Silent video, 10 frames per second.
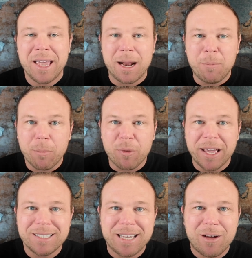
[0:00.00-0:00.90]
And I'm gonna
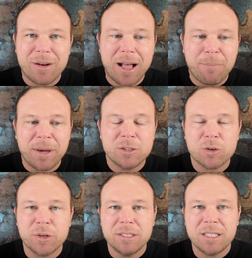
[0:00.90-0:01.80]
break it down on my
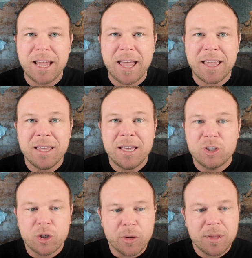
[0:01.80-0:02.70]
screen today
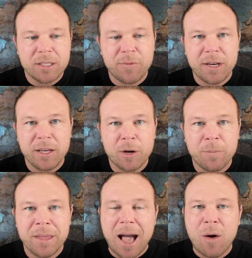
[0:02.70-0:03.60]
and show you this
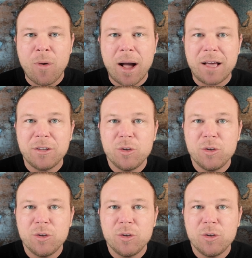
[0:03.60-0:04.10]
video how